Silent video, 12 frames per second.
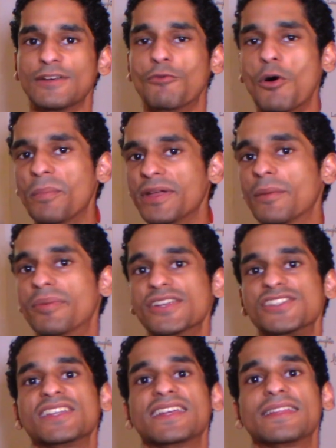It won't be
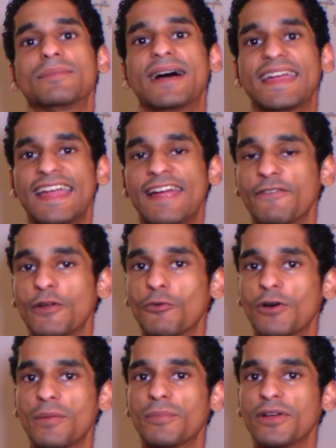appreciated by
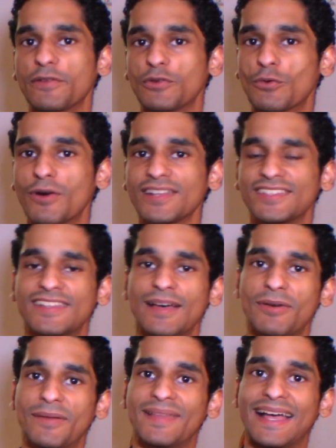everyone, but if you want to
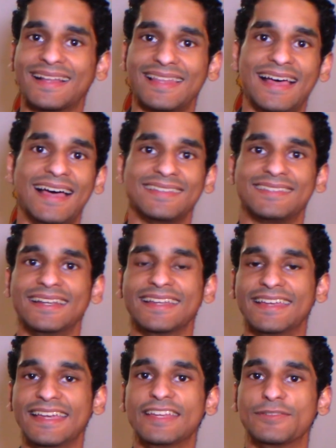step up that class, that
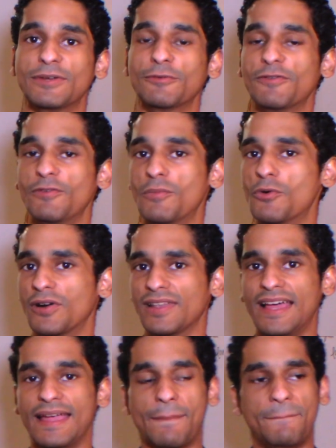engagement with a more
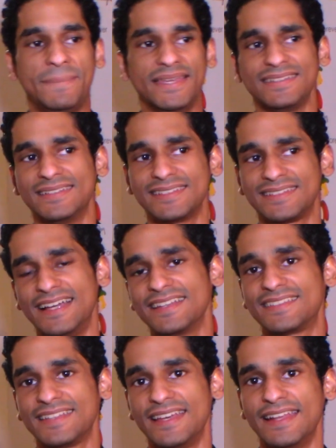like
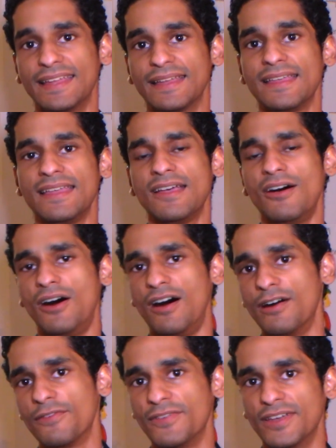business-like setting,
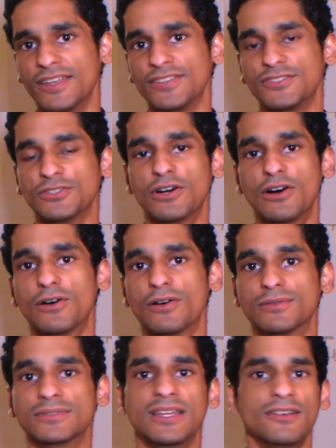office, you
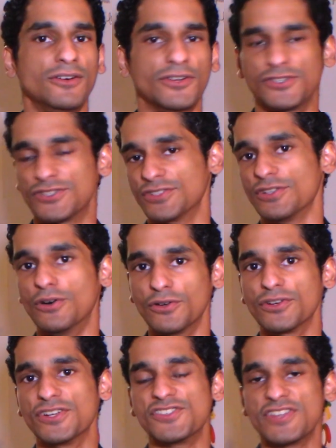know, or you're just
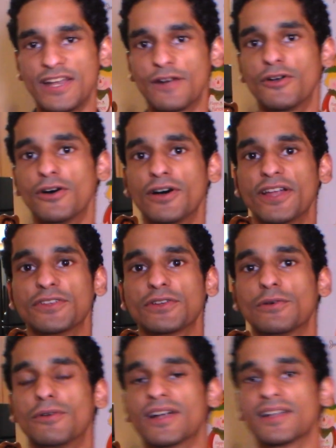older in general and you
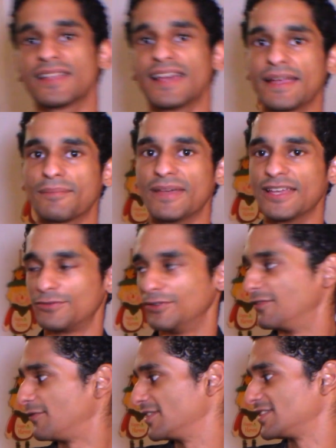don't want to like mess
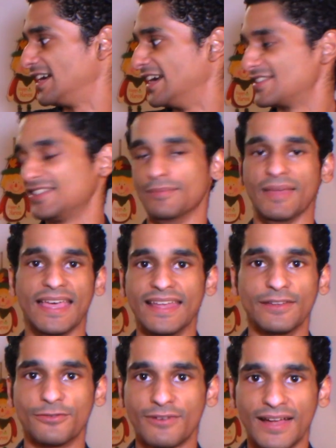with Versace
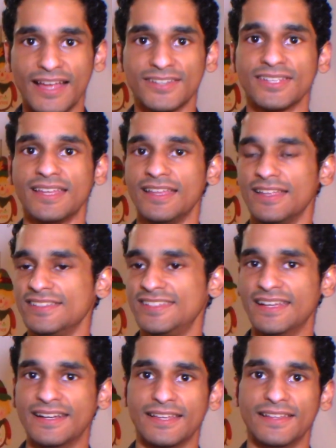Man Eau Fraiche,
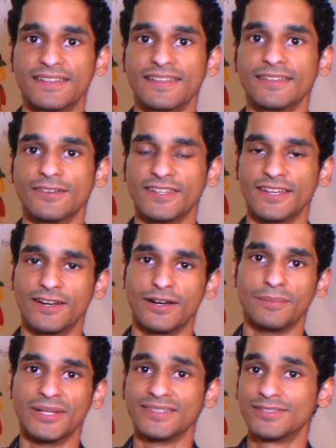Terre de
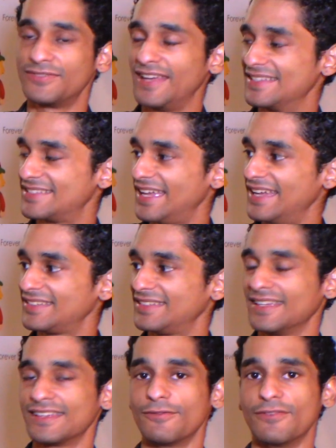Hermes,
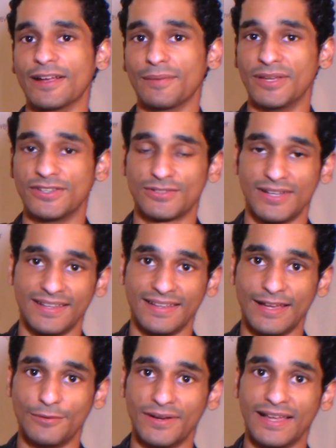fantastic. Recommend trying
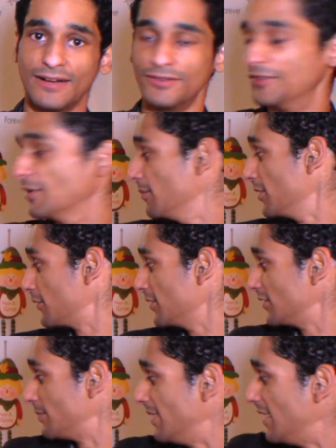that one out. Number
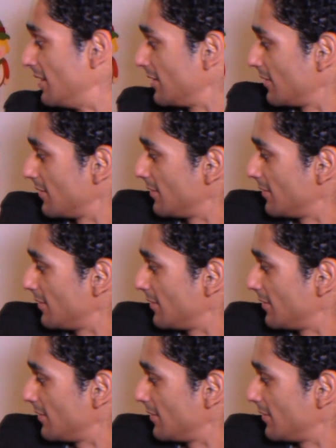three spot.